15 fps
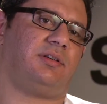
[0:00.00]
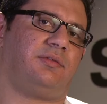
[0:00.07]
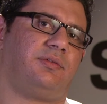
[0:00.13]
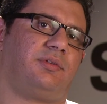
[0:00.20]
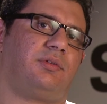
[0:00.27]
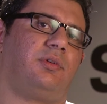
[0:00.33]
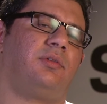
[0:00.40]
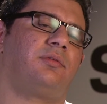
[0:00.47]
of
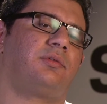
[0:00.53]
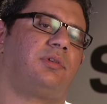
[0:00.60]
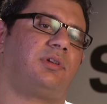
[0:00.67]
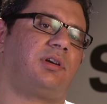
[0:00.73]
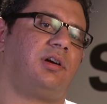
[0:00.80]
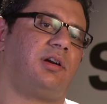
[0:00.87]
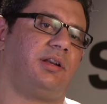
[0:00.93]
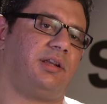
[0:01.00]
her overall
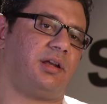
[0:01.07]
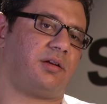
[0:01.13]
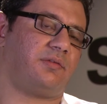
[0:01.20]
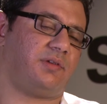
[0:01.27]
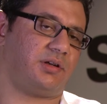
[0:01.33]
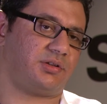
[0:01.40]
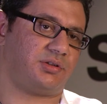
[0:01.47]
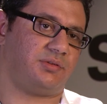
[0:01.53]
cardiac
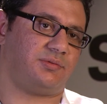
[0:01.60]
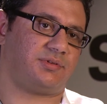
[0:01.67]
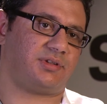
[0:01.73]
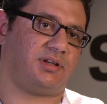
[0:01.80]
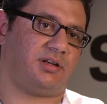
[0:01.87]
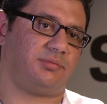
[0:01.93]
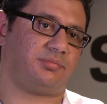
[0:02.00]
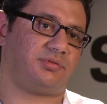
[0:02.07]
function was
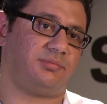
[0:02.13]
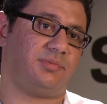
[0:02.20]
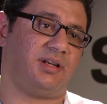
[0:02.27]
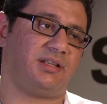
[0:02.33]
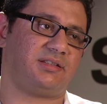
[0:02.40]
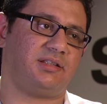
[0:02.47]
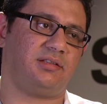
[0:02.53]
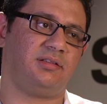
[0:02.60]

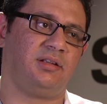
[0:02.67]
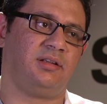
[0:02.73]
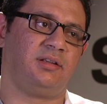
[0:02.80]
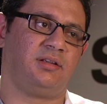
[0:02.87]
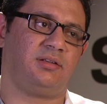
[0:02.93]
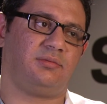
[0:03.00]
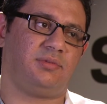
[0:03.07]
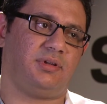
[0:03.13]
compromised. And
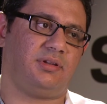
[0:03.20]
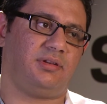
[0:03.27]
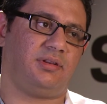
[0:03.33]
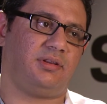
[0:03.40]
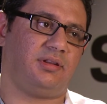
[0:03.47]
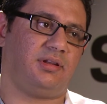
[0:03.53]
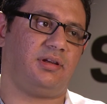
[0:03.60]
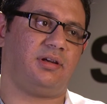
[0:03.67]

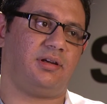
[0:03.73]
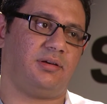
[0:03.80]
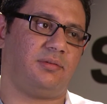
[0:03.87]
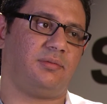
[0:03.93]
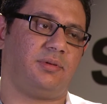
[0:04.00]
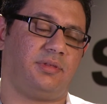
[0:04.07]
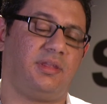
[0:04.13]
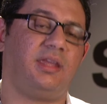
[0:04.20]
with, uh,
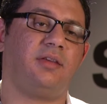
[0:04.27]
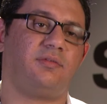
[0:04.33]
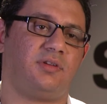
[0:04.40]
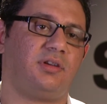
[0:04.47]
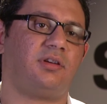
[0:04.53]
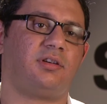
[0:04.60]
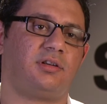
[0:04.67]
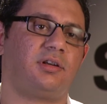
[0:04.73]
with
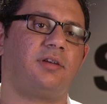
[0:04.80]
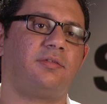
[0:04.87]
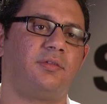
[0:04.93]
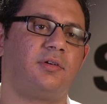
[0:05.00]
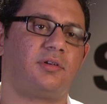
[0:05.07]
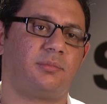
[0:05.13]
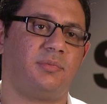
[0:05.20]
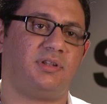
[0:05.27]
giving her a
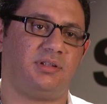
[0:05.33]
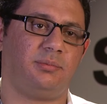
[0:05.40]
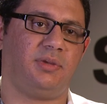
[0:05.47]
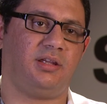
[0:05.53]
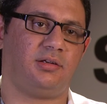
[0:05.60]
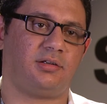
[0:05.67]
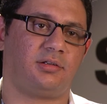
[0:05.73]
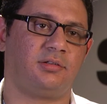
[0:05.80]
four
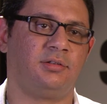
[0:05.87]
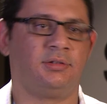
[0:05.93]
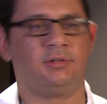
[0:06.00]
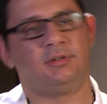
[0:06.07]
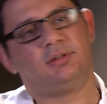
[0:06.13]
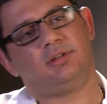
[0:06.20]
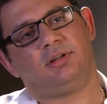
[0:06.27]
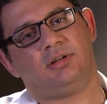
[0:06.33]
millimeter
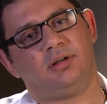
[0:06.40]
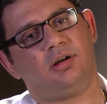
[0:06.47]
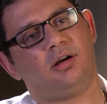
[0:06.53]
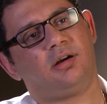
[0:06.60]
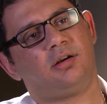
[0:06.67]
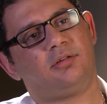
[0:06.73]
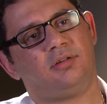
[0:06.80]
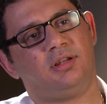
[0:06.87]
uh,
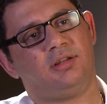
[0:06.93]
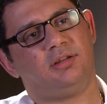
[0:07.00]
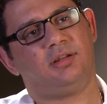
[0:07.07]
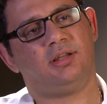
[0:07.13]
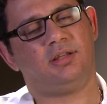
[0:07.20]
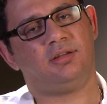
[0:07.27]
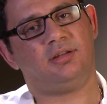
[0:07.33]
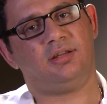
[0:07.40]
artery,
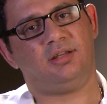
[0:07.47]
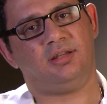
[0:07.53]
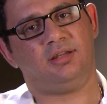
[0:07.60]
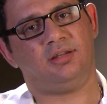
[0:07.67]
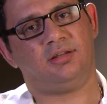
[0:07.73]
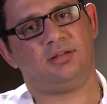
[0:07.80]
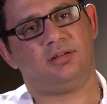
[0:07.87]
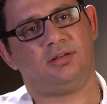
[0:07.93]
and
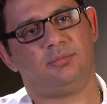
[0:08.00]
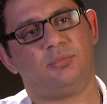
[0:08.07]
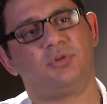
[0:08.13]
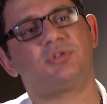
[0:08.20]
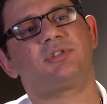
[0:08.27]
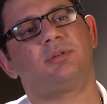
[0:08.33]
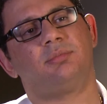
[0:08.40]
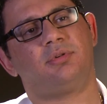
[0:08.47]
the uh,
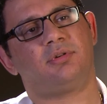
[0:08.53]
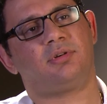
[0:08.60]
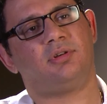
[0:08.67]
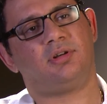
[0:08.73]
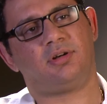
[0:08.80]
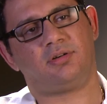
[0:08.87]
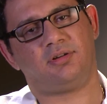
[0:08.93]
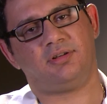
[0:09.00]
most important
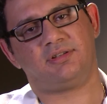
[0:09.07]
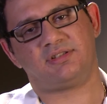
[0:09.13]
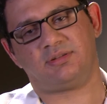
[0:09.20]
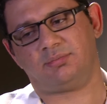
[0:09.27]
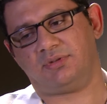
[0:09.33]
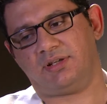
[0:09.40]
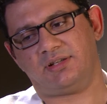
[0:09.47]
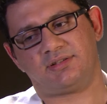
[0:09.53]
artery that
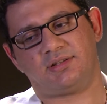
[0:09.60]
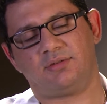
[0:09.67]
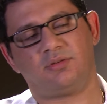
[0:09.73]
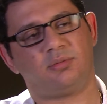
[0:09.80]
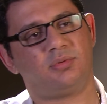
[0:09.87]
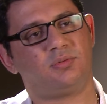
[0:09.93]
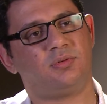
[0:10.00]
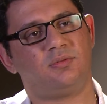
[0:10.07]
supplies
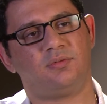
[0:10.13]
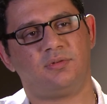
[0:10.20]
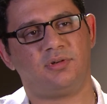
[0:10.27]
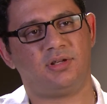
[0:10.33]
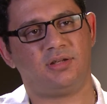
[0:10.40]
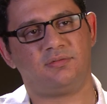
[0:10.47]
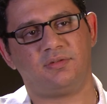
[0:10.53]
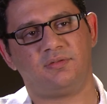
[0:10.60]
anywhere between
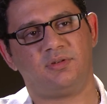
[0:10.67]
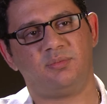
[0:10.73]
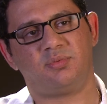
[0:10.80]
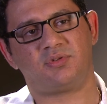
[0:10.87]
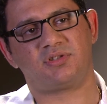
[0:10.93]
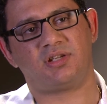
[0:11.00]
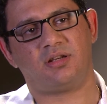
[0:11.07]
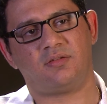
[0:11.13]
forty and fifty
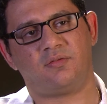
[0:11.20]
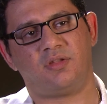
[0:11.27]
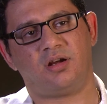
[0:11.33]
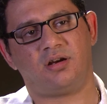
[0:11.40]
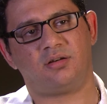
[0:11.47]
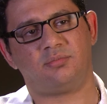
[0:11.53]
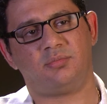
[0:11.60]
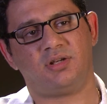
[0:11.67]
percent of the
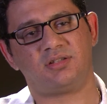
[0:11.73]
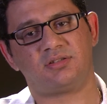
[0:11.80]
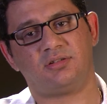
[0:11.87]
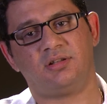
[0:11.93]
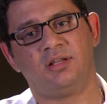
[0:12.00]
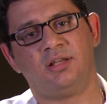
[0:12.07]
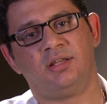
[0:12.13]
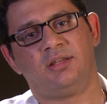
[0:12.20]
heart
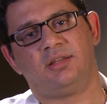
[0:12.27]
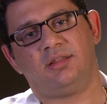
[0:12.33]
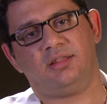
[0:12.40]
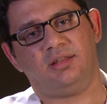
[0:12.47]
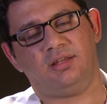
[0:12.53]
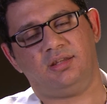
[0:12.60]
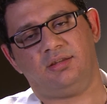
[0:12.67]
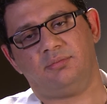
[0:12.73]
muscle,
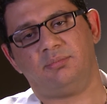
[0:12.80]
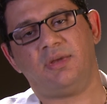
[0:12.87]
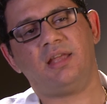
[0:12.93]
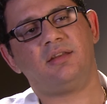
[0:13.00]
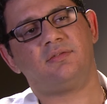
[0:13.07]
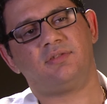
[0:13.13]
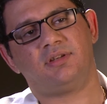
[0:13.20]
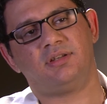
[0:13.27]
the
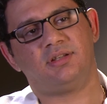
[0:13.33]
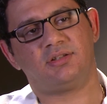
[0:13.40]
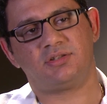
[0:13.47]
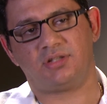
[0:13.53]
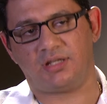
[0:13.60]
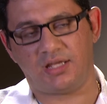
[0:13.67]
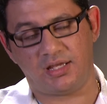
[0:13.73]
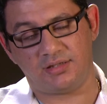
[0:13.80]
benefit that
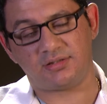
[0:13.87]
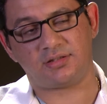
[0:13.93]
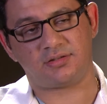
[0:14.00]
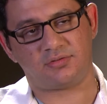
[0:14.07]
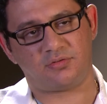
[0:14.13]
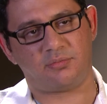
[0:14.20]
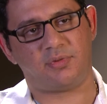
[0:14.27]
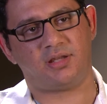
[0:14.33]
she gains is
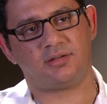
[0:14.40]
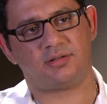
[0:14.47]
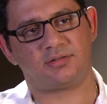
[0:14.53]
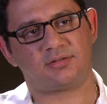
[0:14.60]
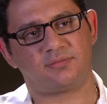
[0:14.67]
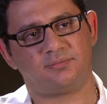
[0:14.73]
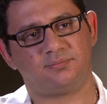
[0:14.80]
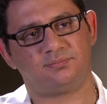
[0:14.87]
tremendous.